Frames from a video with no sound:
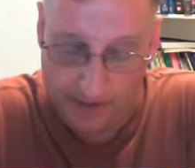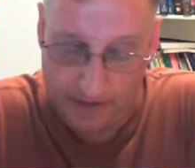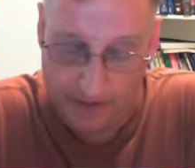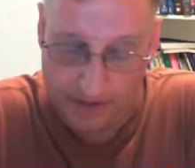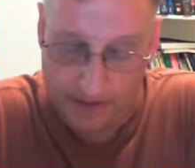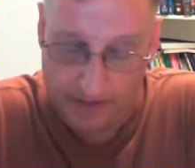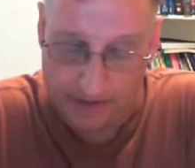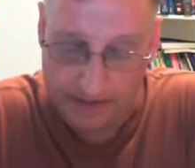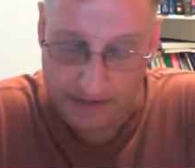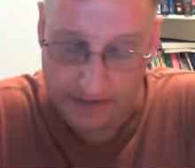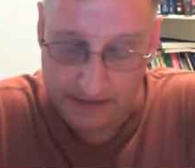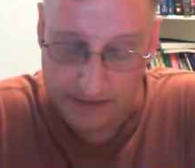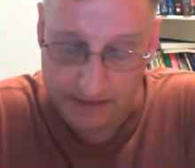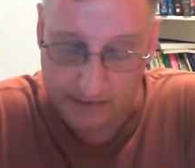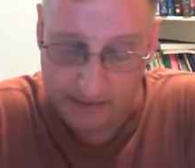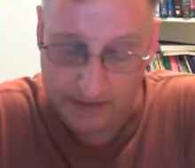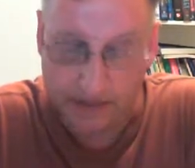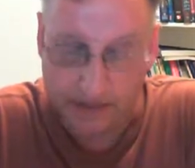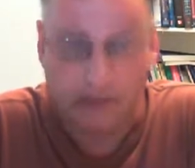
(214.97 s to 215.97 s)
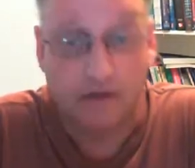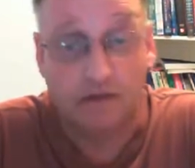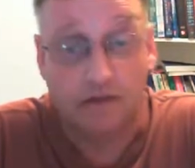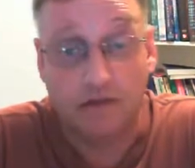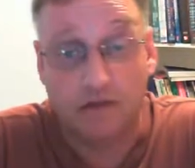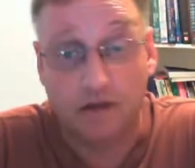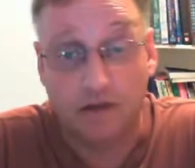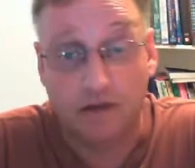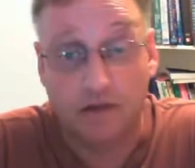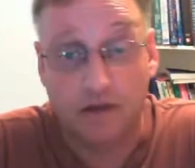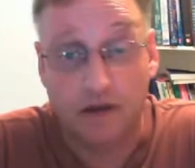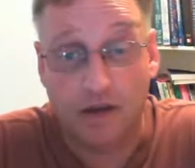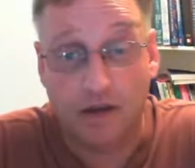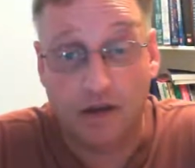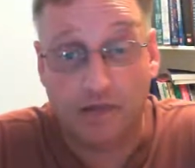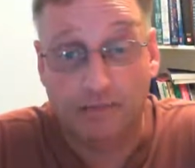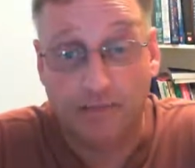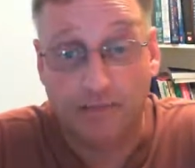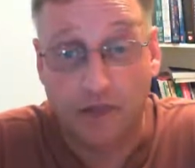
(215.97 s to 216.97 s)
and see me
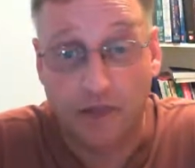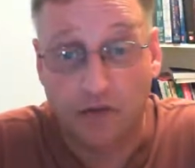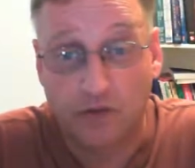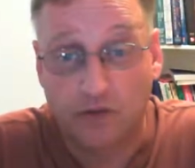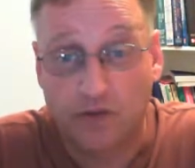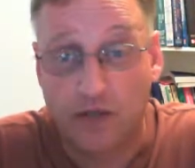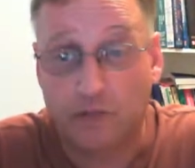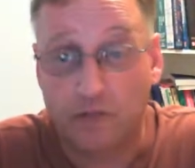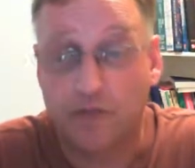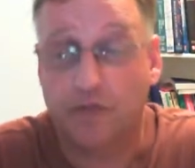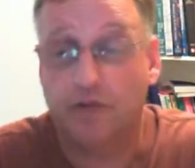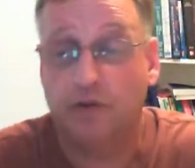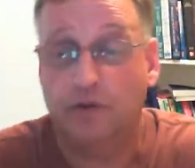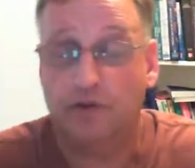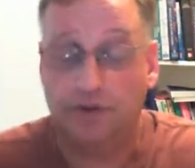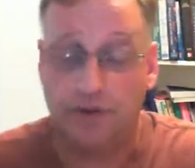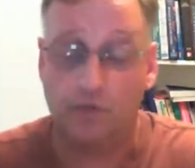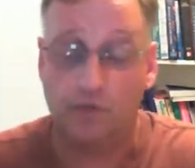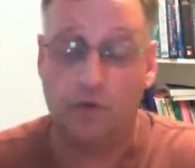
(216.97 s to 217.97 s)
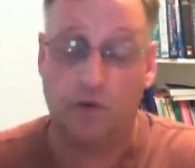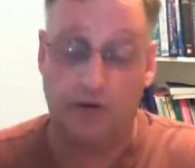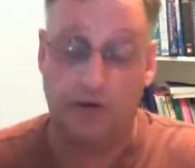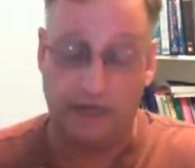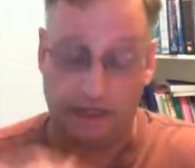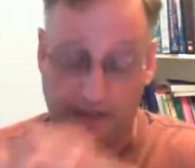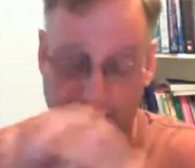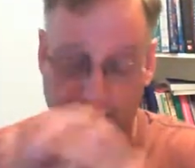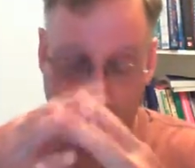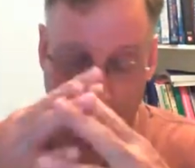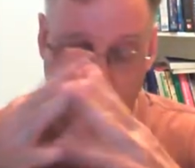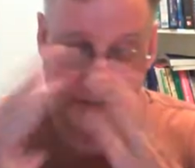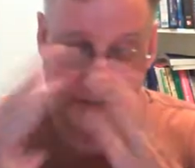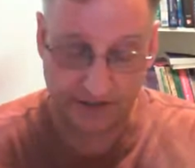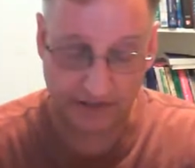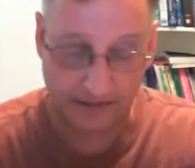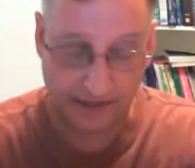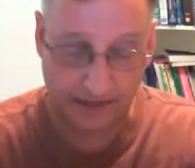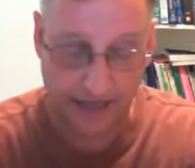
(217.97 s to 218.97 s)
online. So that'll be Thursday mornings. In
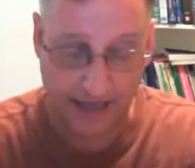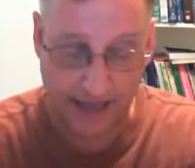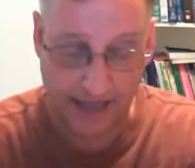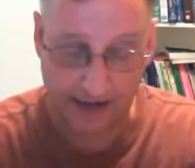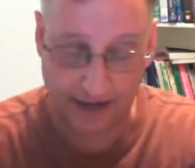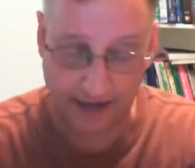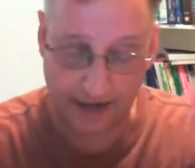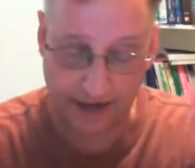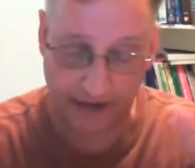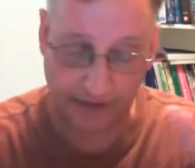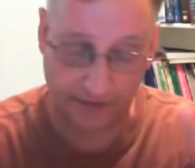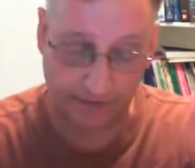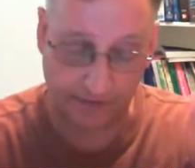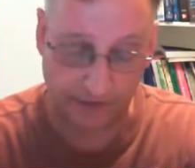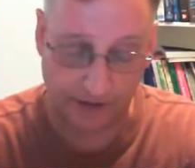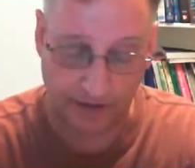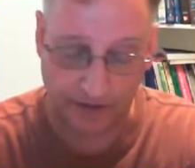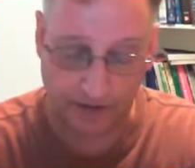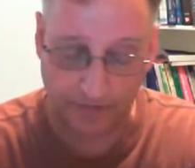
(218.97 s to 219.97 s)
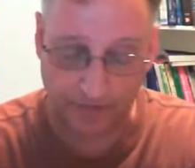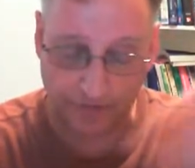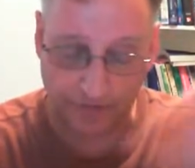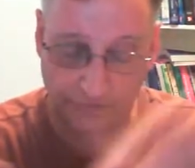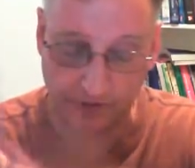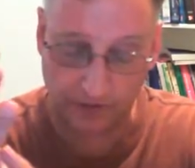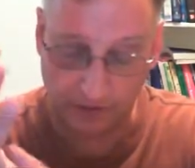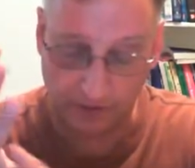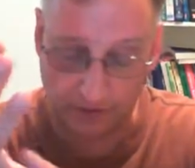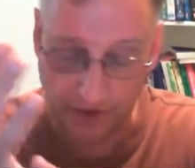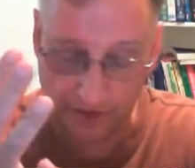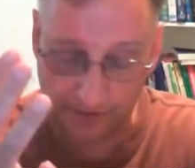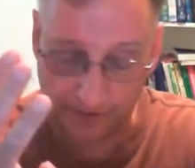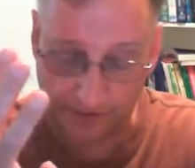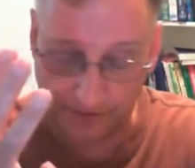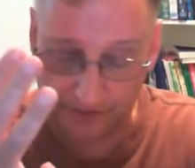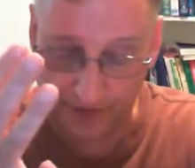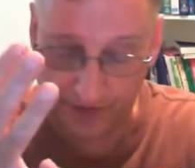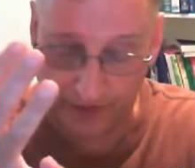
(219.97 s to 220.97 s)
addition to that, I have physical
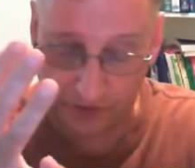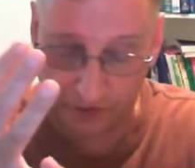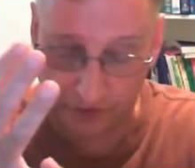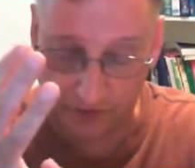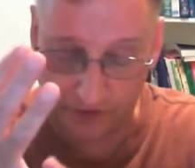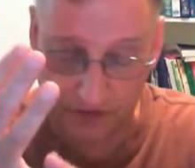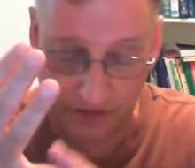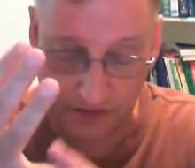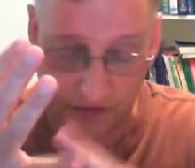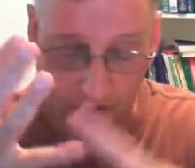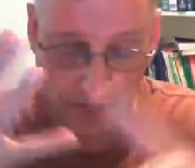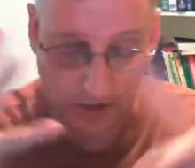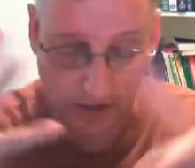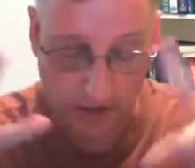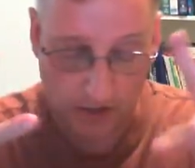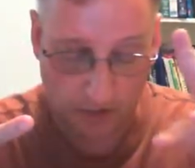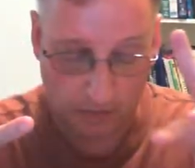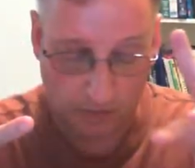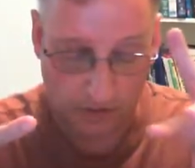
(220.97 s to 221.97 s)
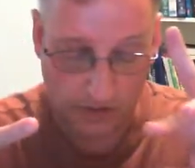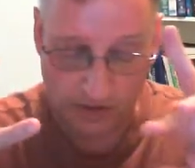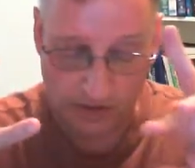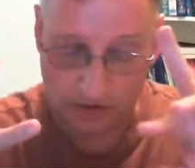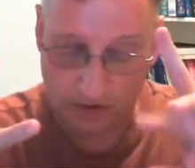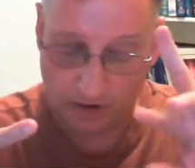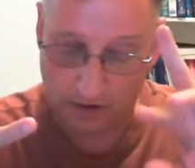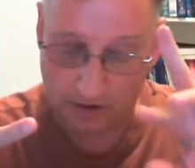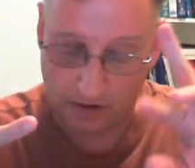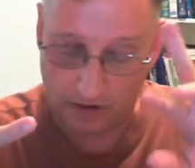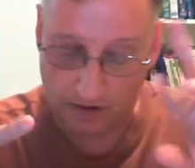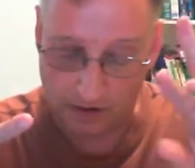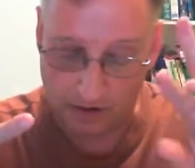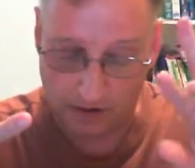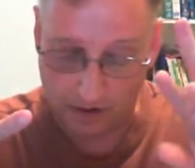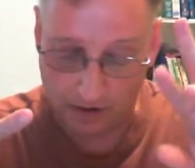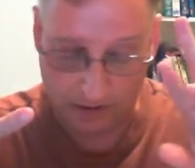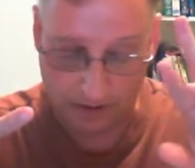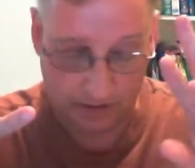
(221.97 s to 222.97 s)
office hours, which are
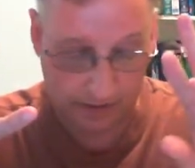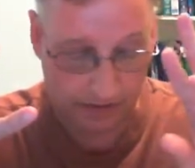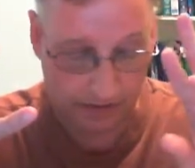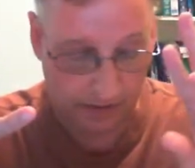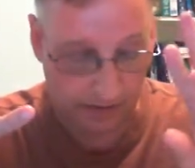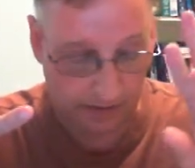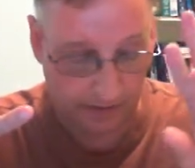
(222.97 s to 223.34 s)
on